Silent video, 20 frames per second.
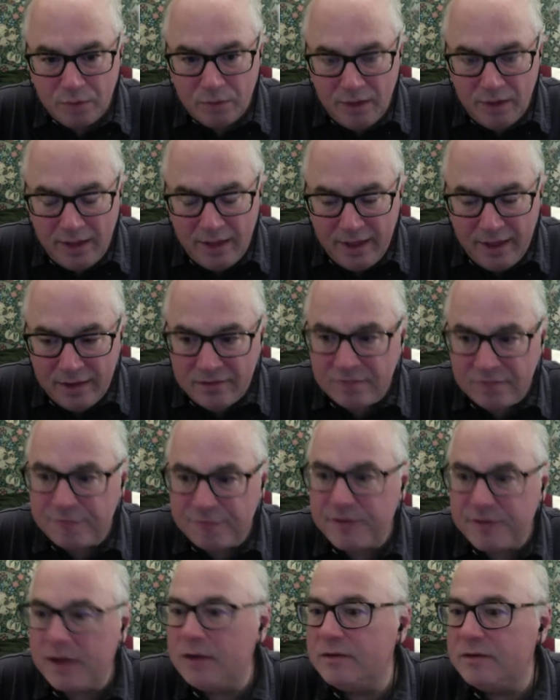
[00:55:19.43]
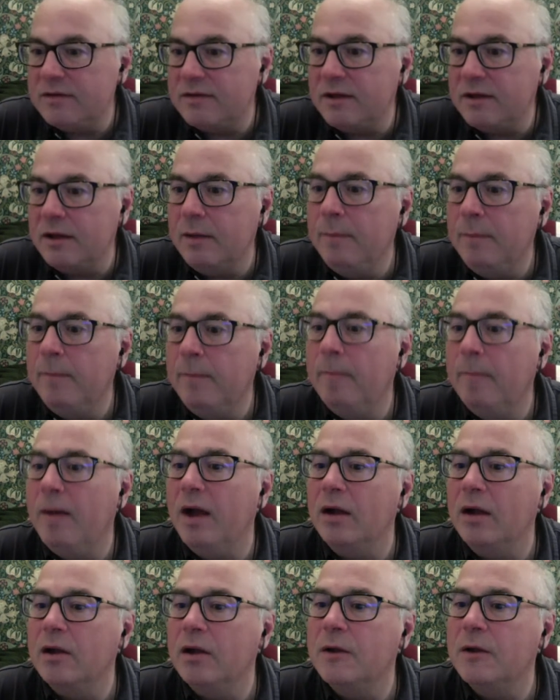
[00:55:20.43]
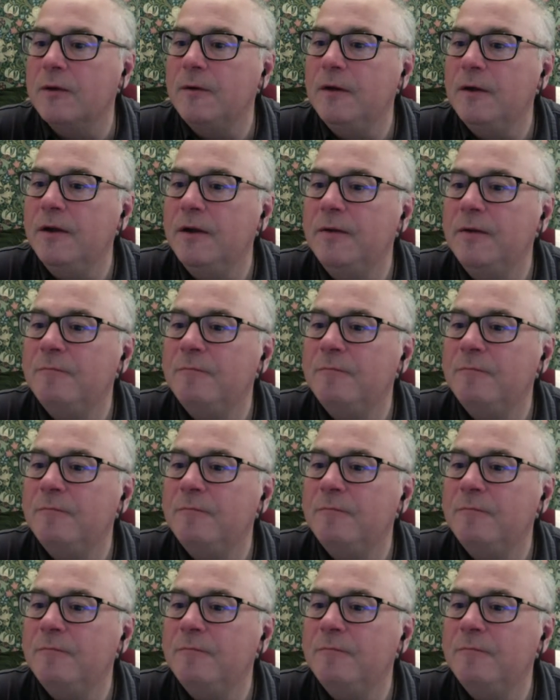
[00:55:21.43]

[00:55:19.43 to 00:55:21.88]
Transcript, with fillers: and the Fed uh, mug. Huh.